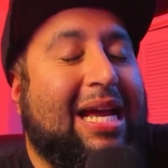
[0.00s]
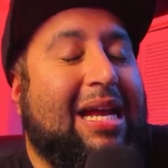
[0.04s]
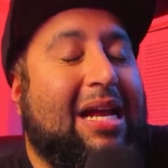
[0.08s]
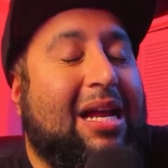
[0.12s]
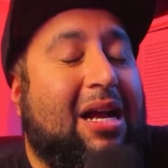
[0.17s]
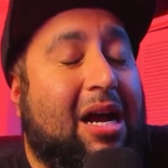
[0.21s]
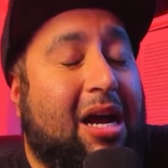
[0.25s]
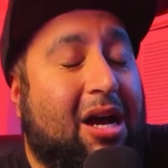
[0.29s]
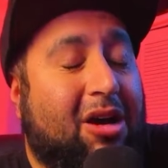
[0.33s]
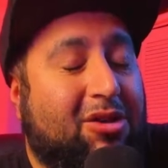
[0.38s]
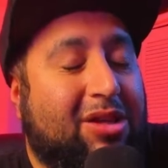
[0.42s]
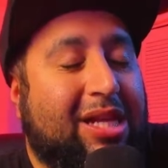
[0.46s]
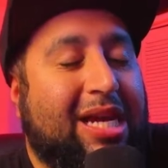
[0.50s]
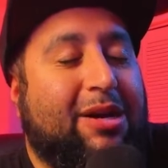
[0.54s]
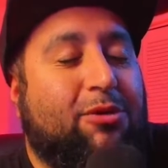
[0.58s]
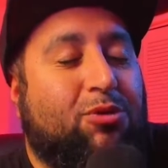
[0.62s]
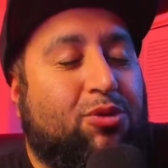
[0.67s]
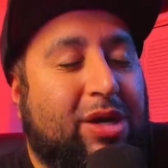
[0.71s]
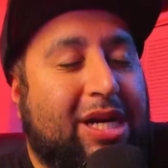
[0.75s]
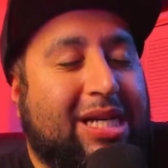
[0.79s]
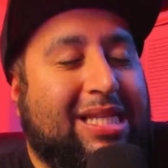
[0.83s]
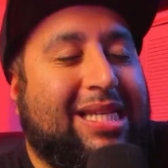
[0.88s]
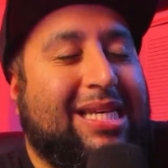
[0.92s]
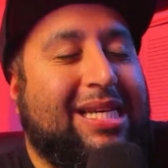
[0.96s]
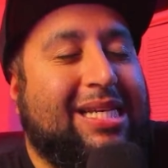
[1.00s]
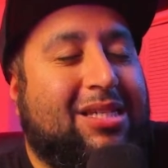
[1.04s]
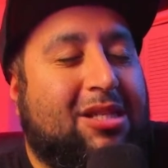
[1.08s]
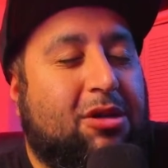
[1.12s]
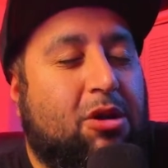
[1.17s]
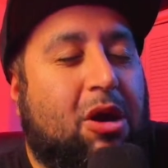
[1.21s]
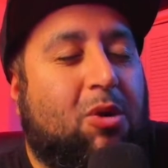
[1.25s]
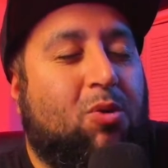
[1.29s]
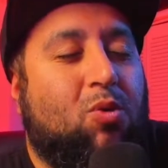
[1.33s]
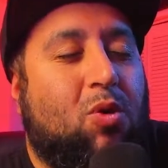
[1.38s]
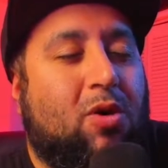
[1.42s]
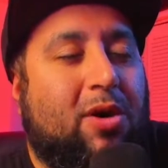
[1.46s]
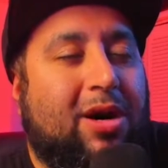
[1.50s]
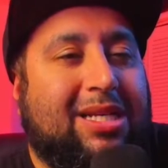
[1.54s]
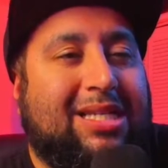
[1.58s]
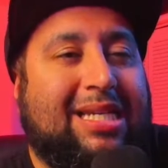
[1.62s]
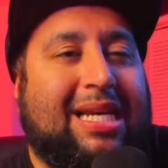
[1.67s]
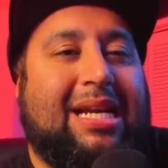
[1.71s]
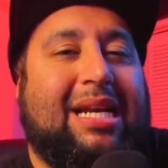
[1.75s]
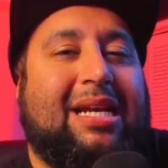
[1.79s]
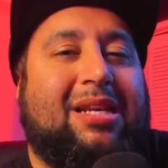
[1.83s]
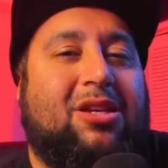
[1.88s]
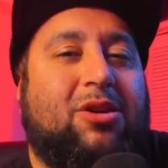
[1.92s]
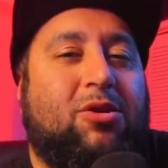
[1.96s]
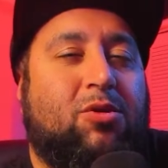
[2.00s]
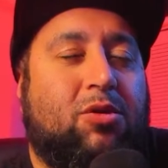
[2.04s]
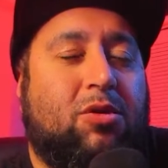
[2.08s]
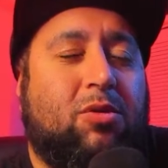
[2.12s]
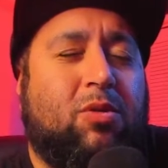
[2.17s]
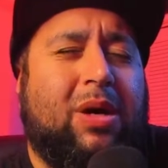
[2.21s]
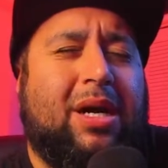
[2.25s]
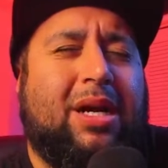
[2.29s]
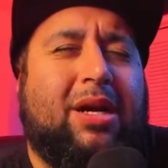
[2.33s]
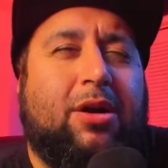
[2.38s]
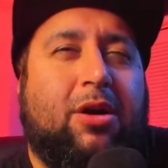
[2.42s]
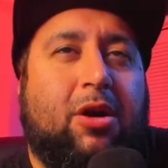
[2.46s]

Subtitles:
how they rig these awards, and you want